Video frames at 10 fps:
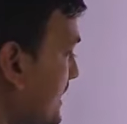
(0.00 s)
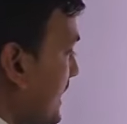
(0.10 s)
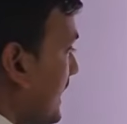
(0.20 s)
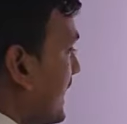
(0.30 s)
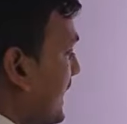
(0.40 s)

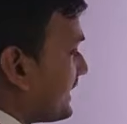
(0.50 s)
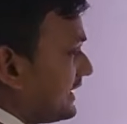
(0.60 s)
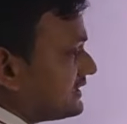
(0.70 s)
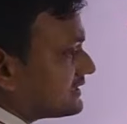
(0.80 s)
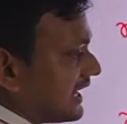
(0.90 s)
And
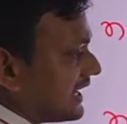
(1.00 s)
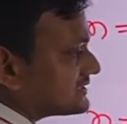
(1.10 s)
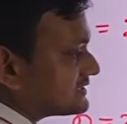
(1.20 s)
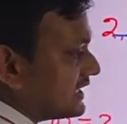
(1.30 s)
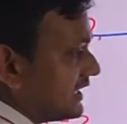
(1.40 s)
in third
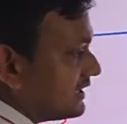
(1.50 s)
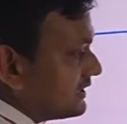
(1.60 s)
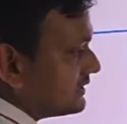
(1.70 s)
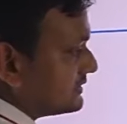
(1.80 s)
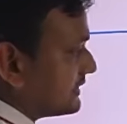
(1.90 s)
cell
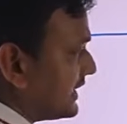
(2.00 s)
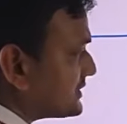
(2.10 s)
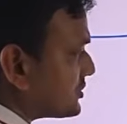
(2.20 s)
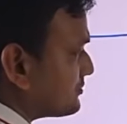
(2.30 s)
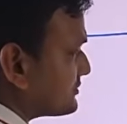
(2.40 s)
three
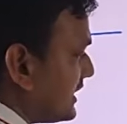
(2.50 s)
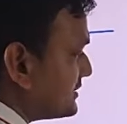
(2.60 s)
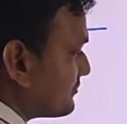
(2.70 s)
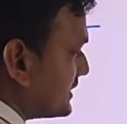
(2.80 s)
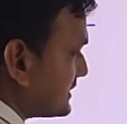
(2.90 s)
subcell is
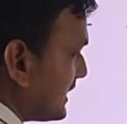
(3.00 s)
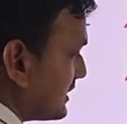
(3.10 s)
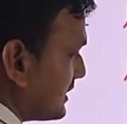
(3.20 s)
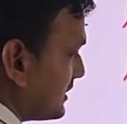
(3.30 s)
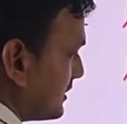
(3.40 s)
present,